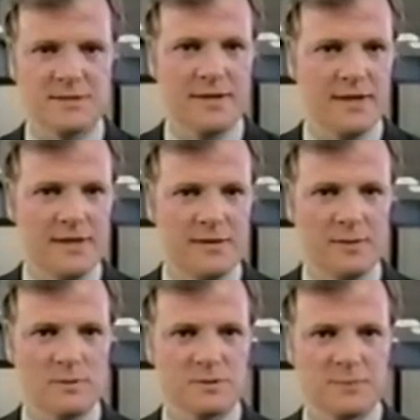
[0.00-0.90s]
that I
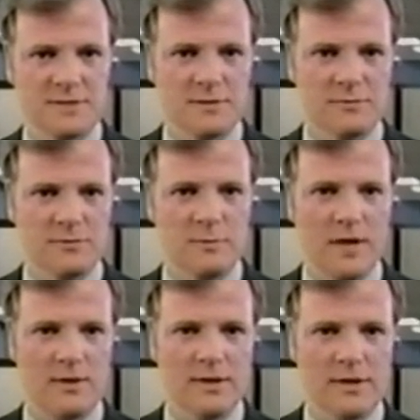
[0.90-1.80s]
think was missing from
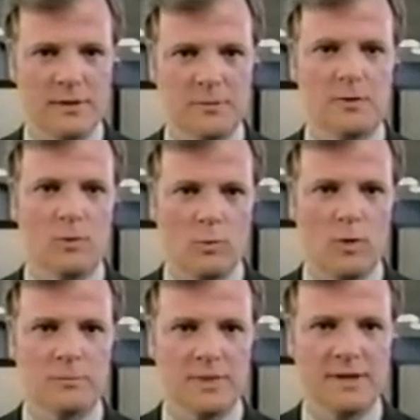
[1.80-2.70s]
our
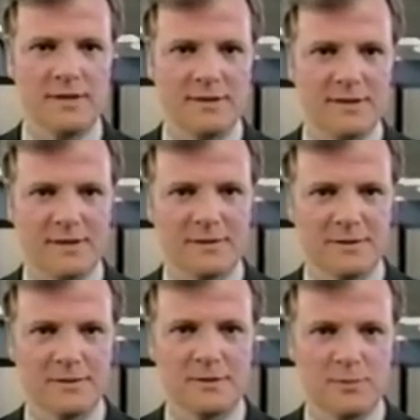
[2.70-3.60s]
warm-blooded
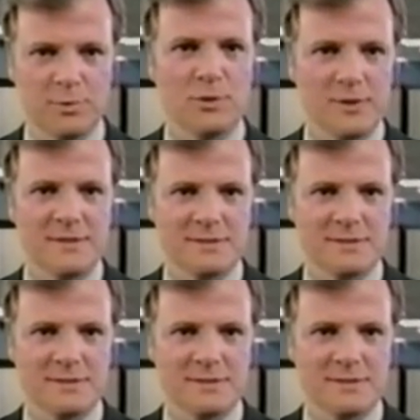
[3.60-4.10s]
employees